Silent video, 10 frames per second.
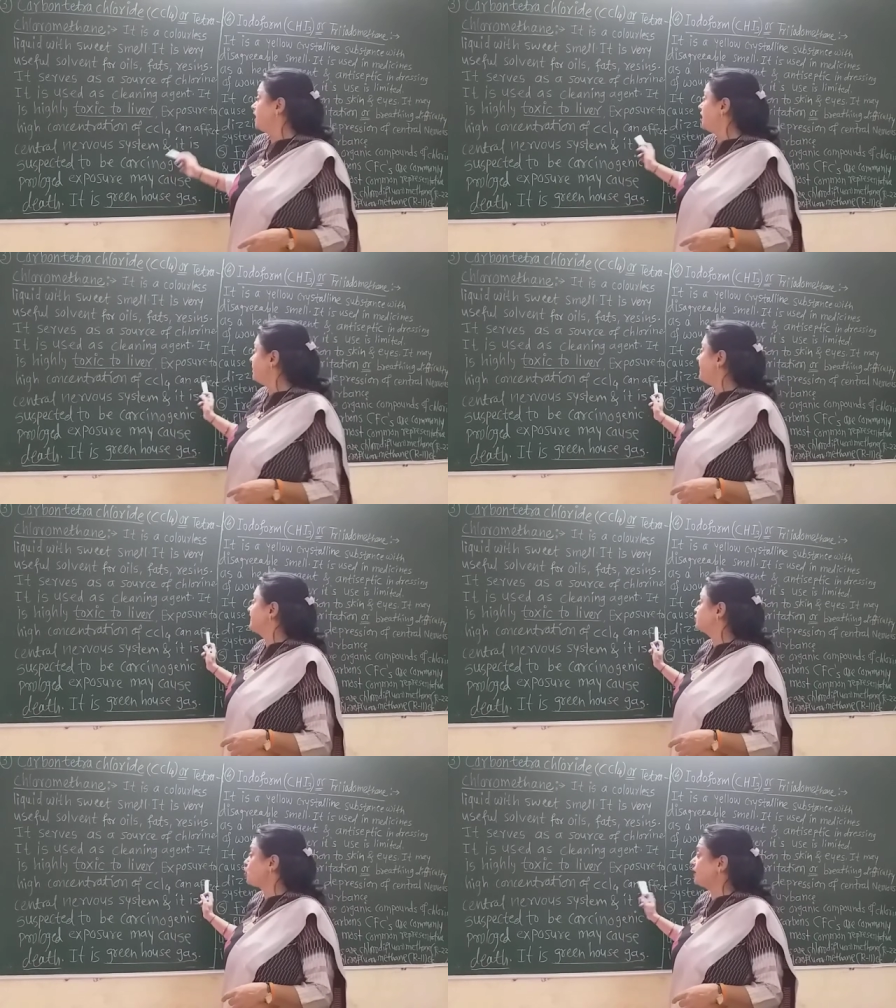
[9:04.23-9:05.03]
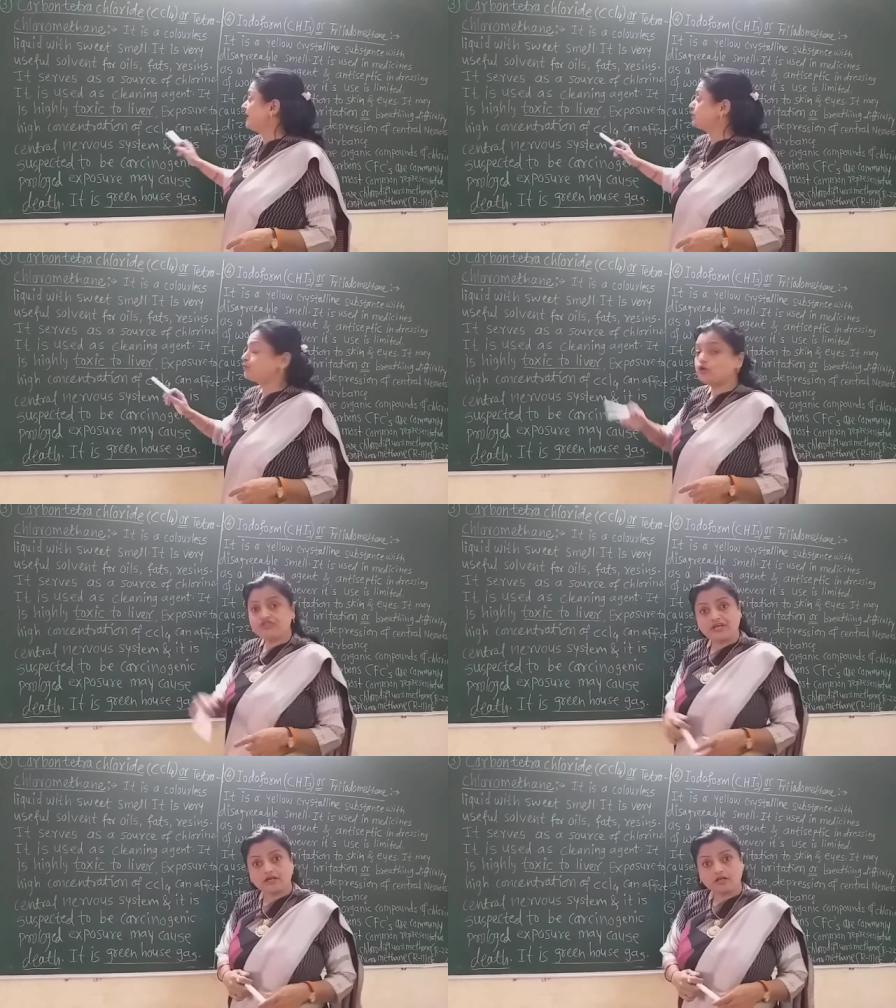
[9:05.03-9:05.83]
affects on
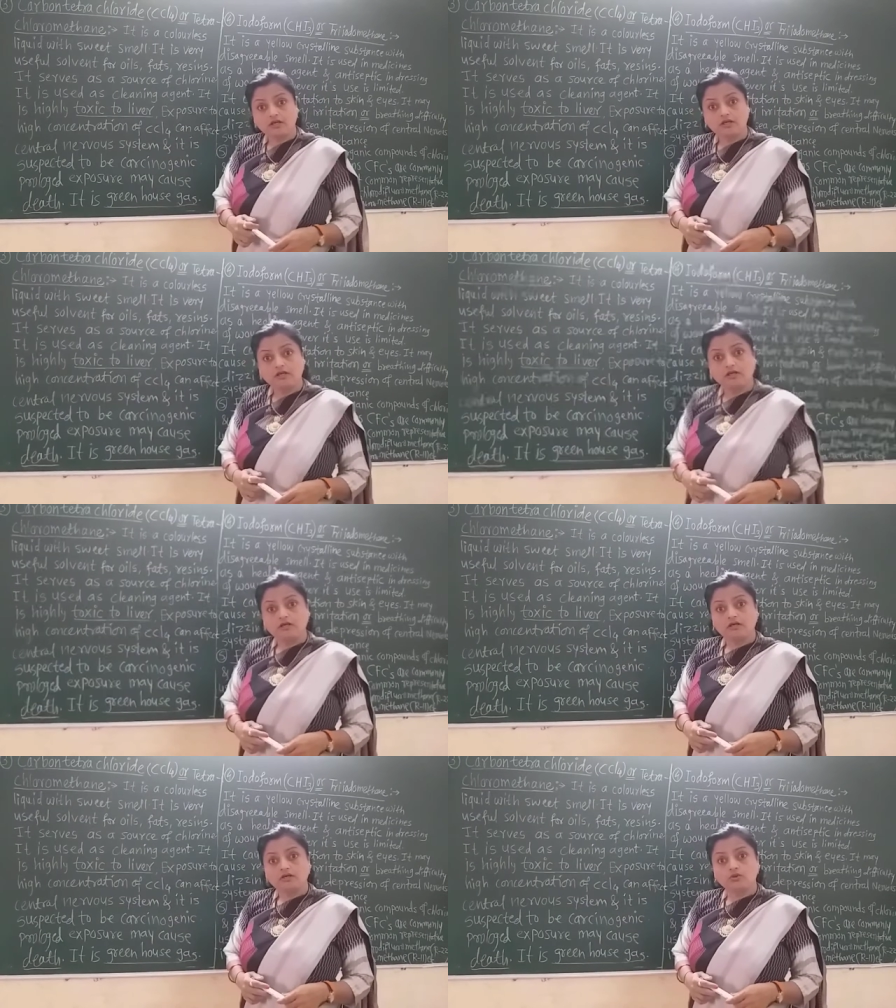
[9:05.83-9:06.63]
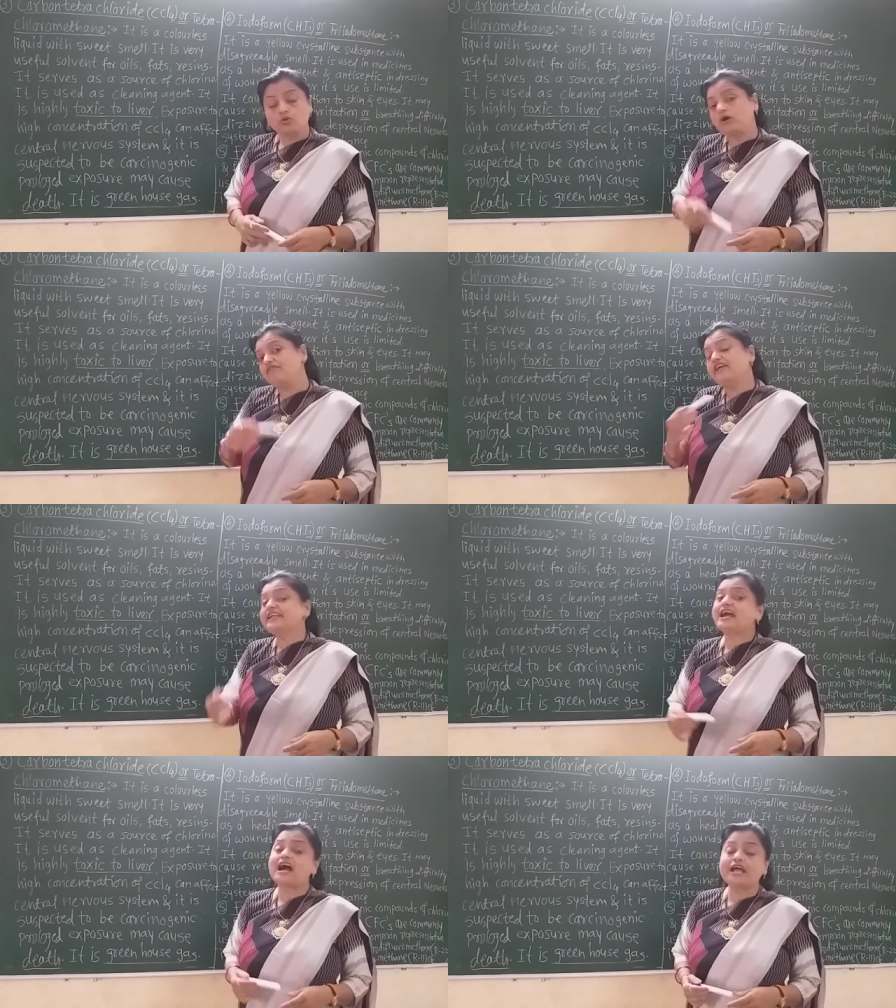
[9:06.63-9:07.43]
exposure to a
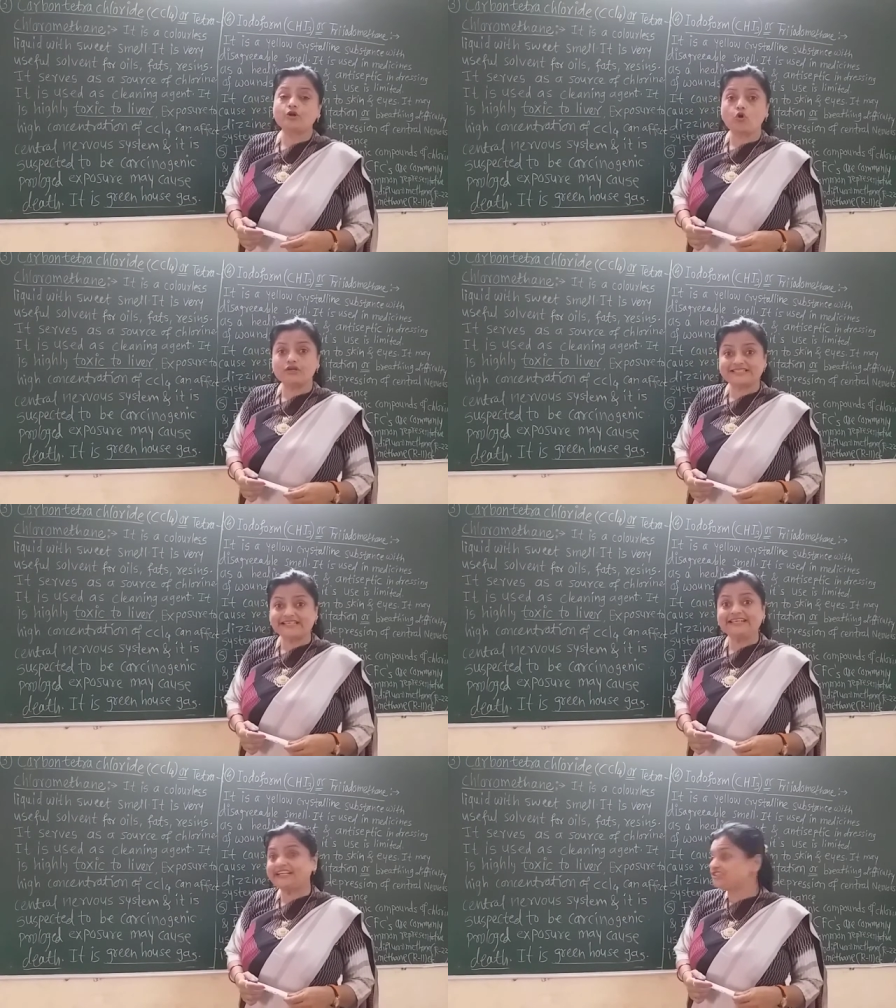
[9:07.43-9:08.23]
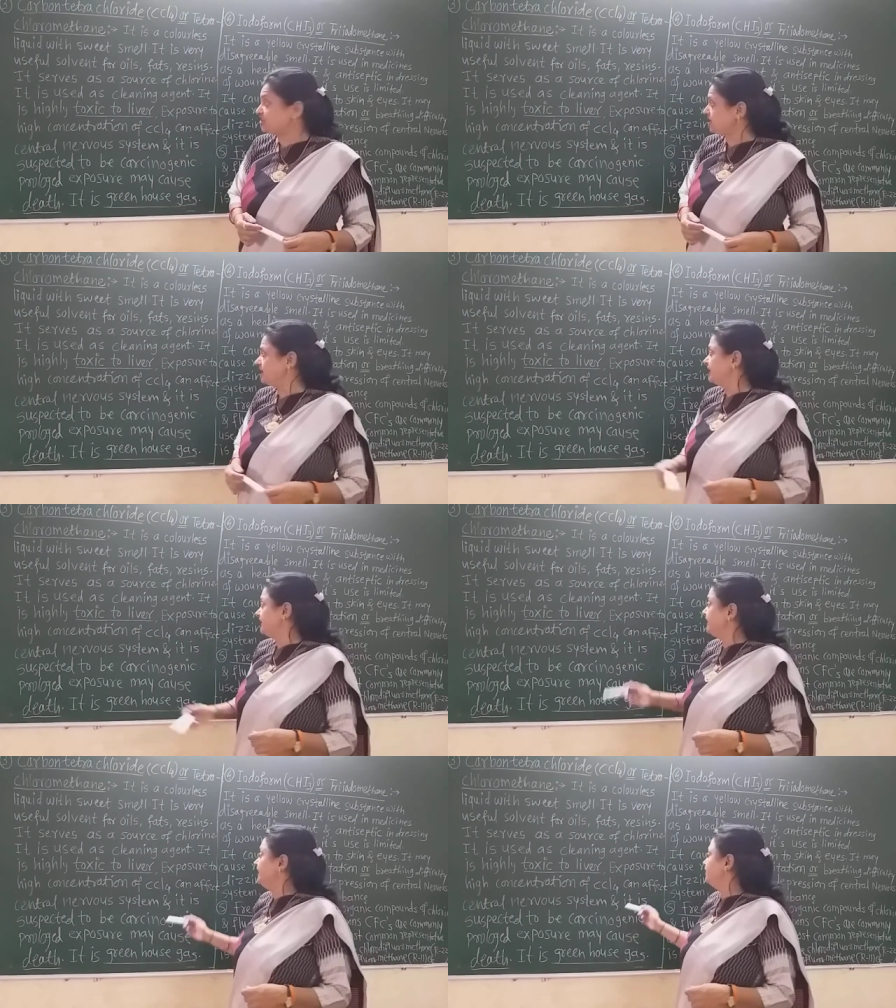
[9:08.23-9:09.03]
very high concentration.
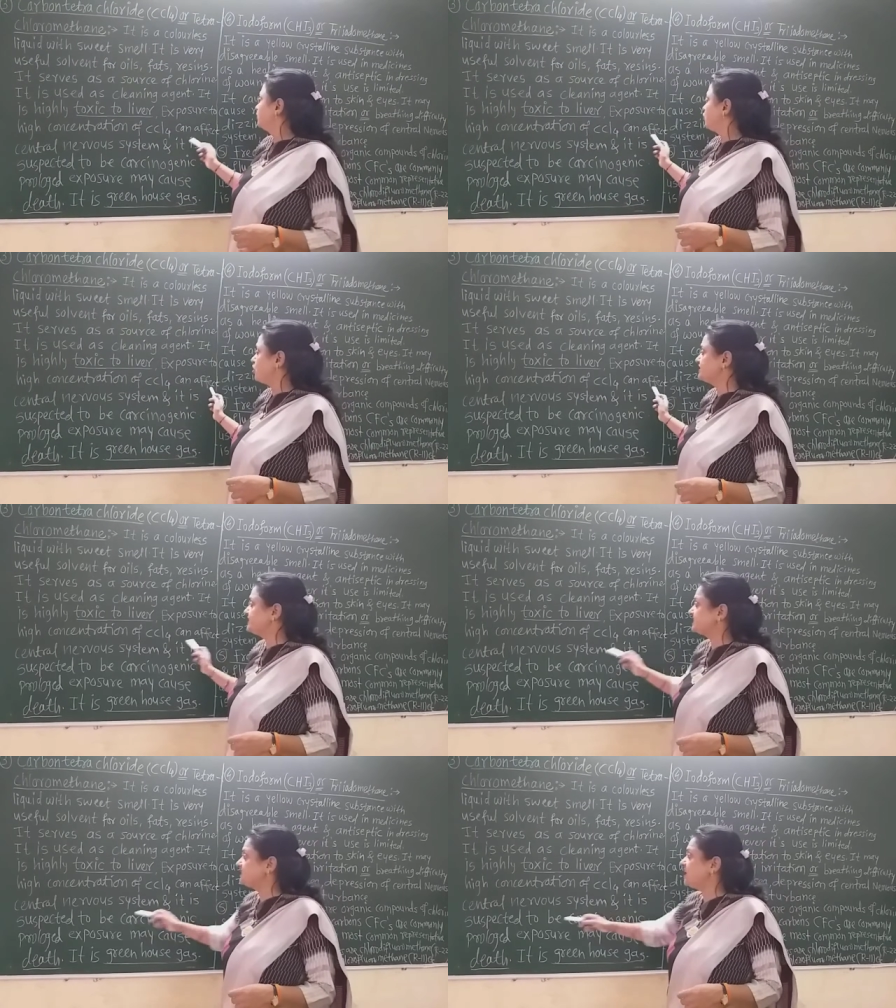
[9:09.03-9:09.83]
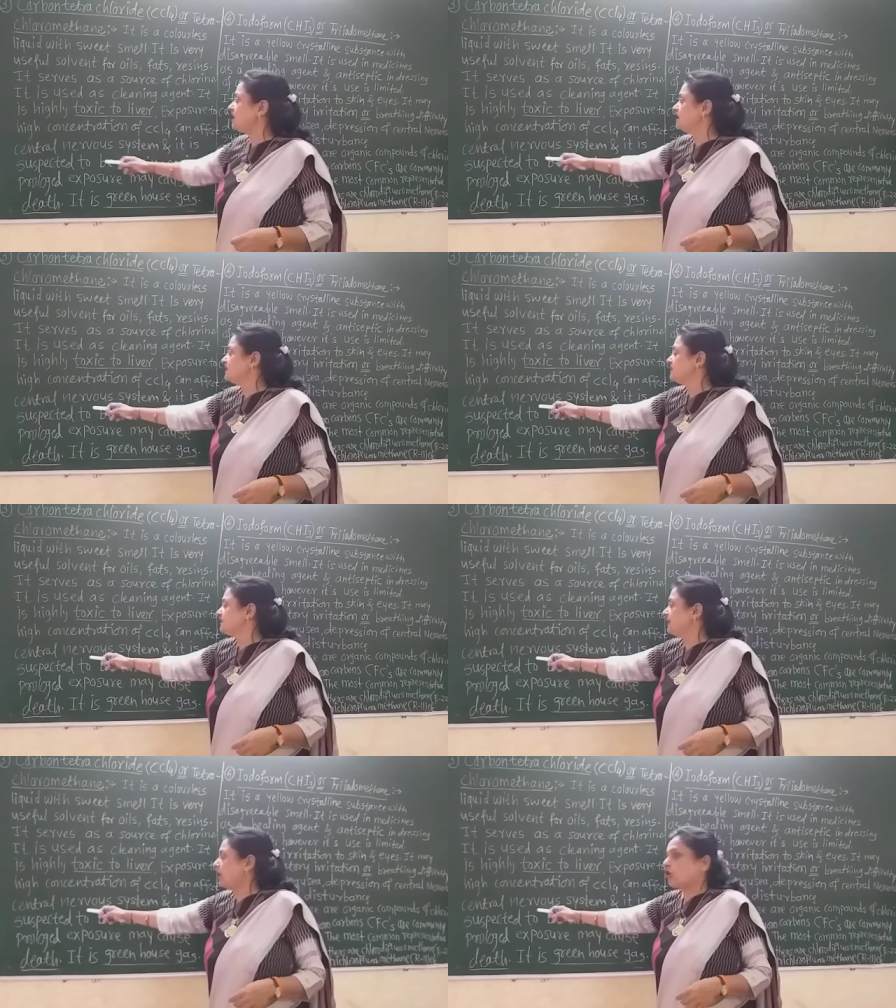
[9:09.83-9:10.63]
It causes
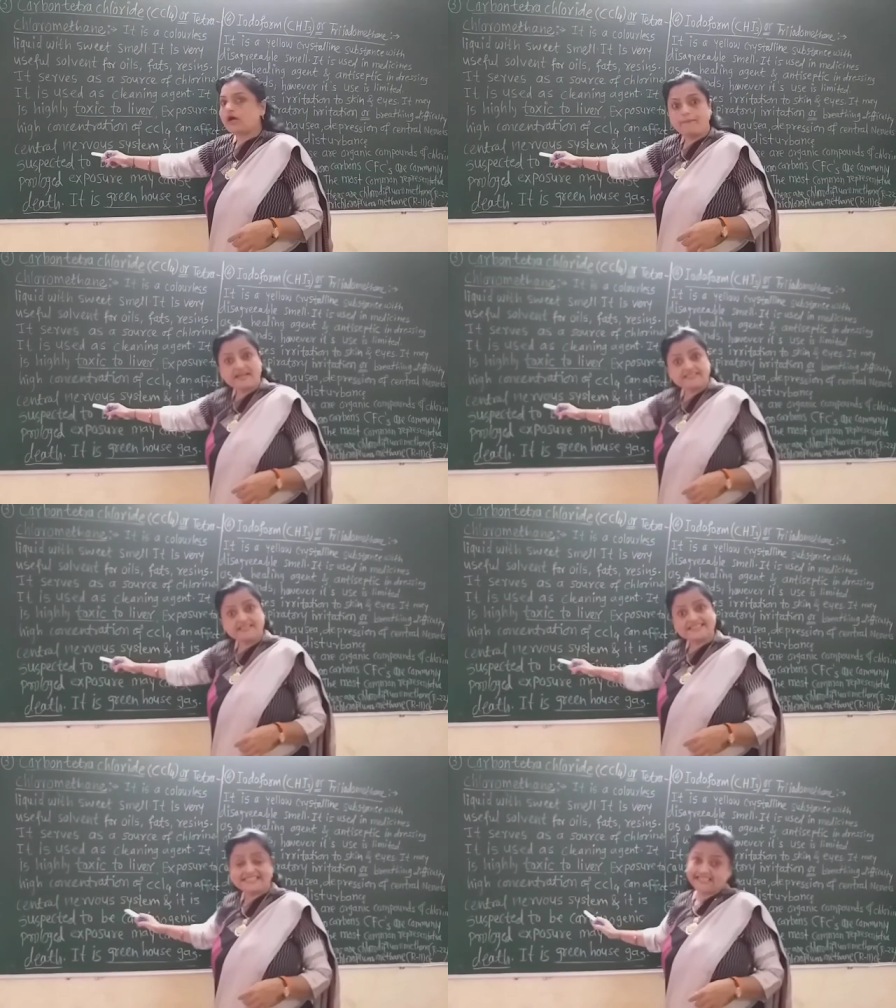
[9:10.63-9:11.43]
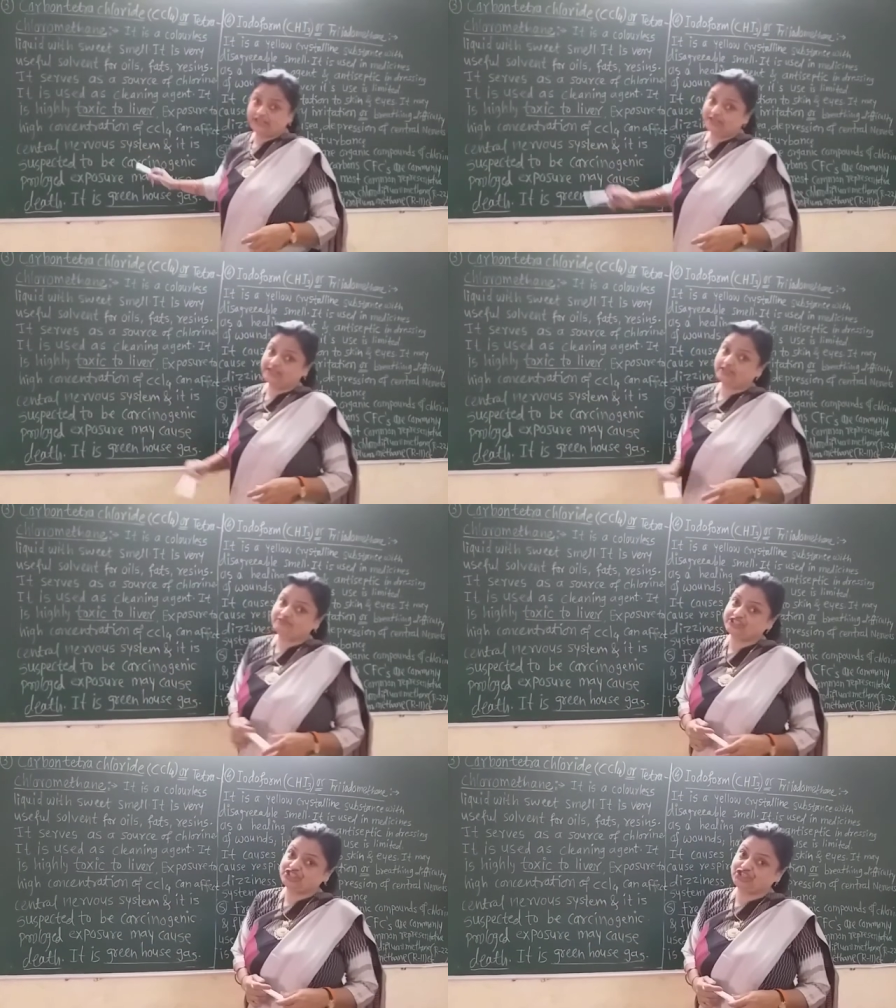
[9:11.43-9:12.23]
or affect the central
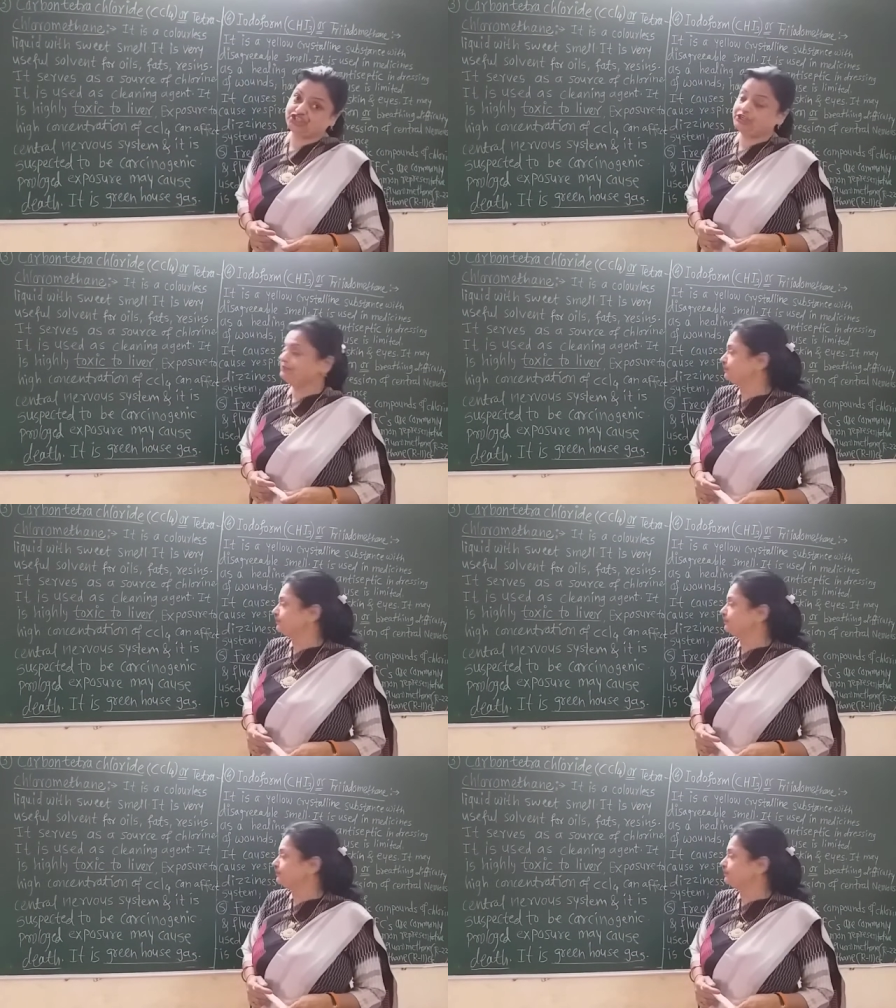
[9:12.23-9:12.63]
nervous system.